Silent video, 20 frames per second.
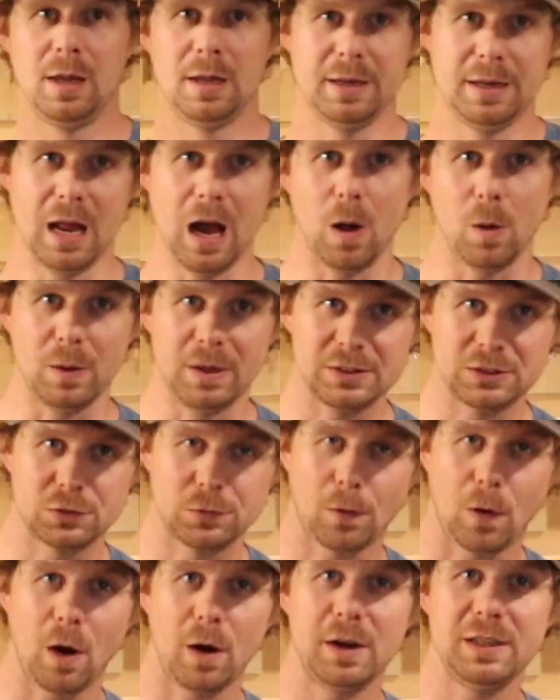Now, as
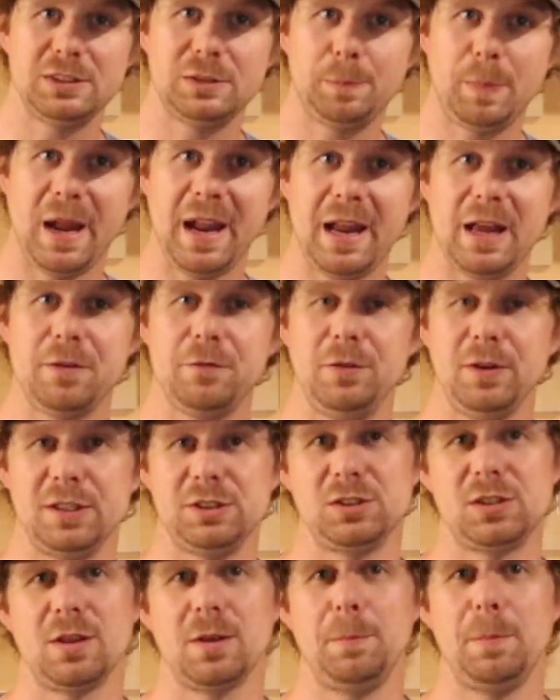far as
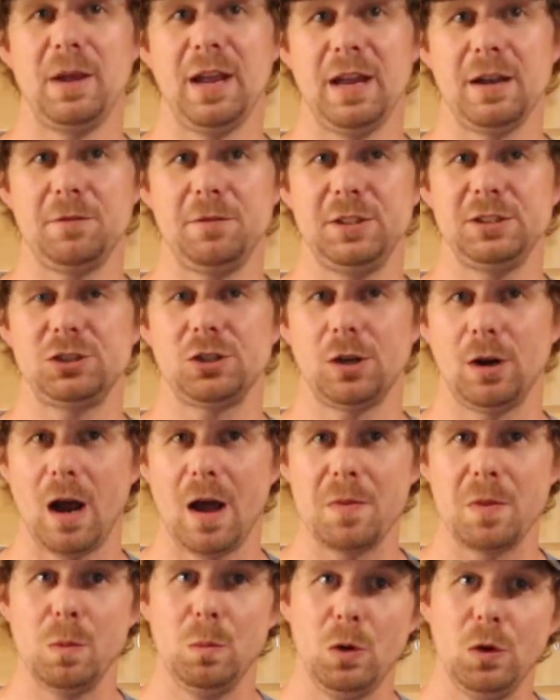panfish, the panfish are
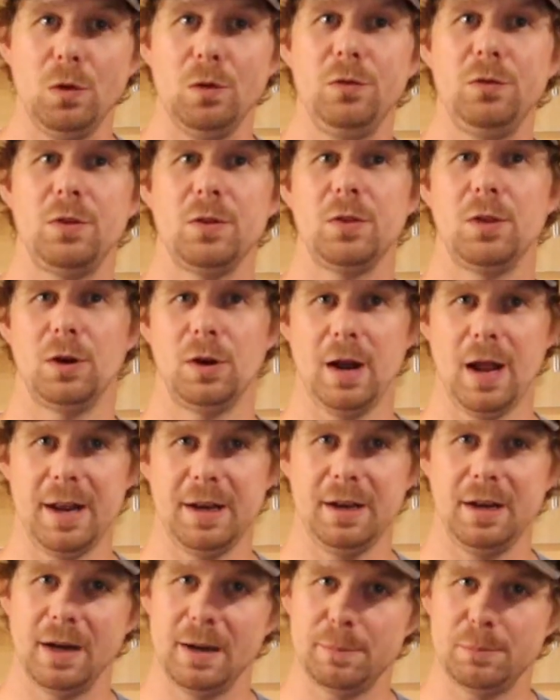on the move. They're
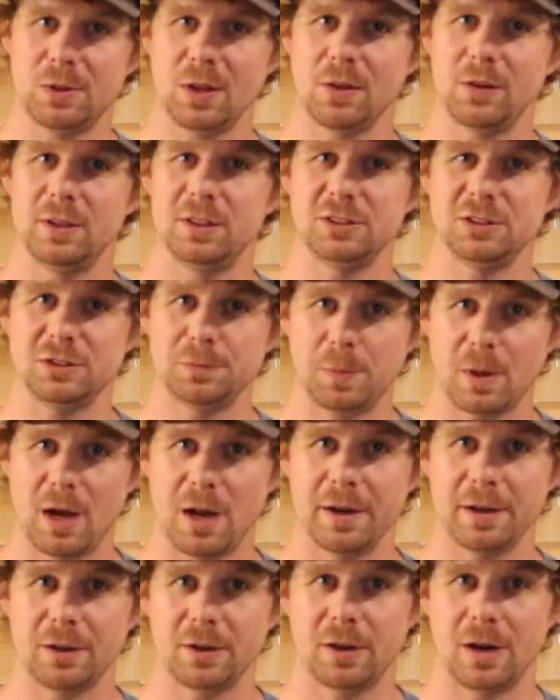headed up to their
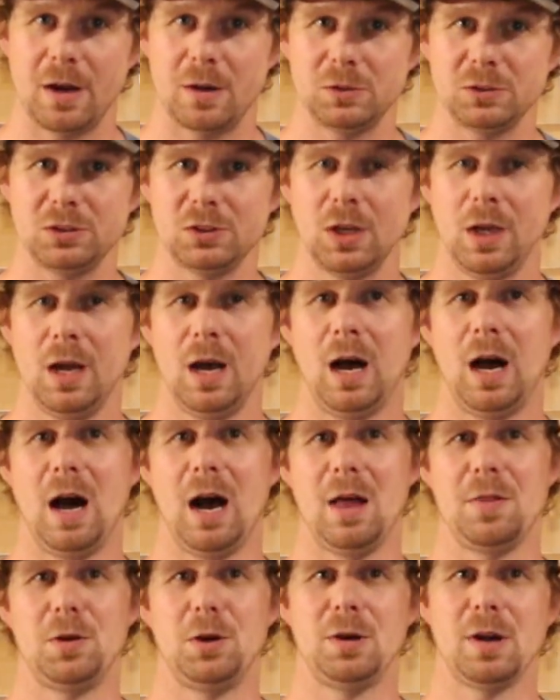spawning grounds.
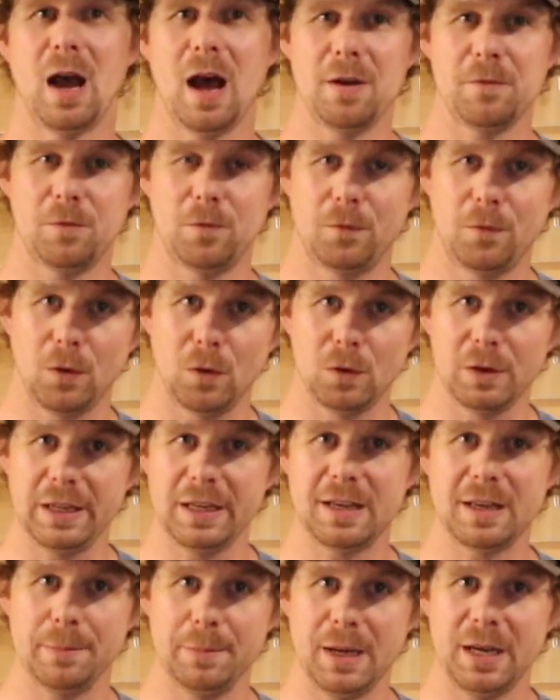They're not
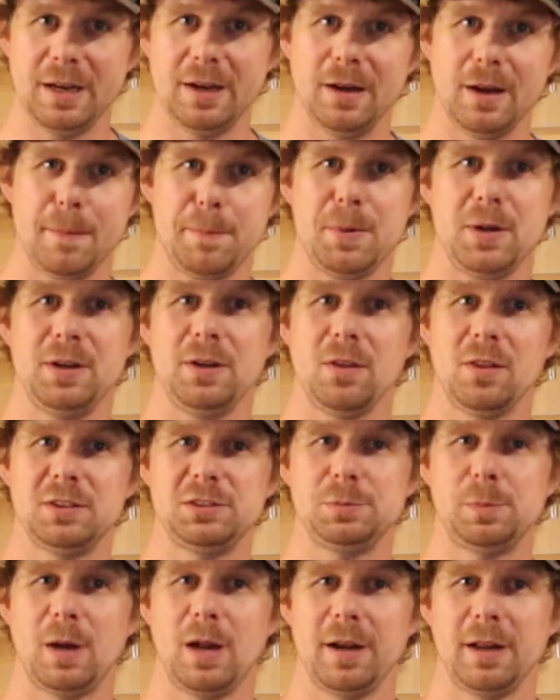fully committed up into the
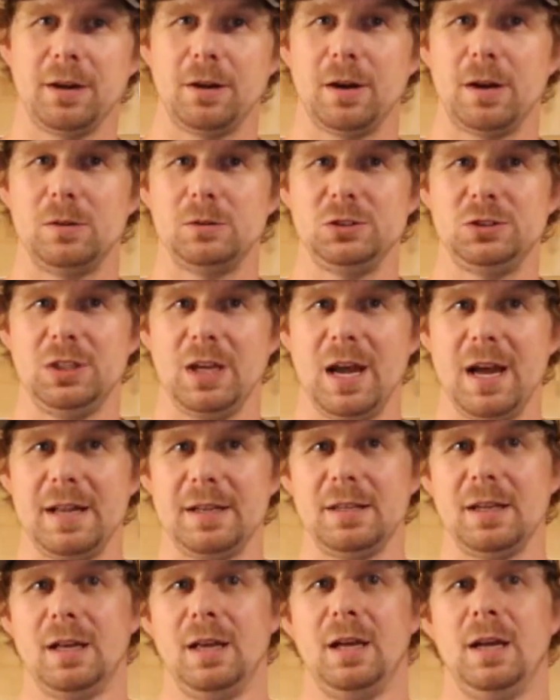spawning grounds yet,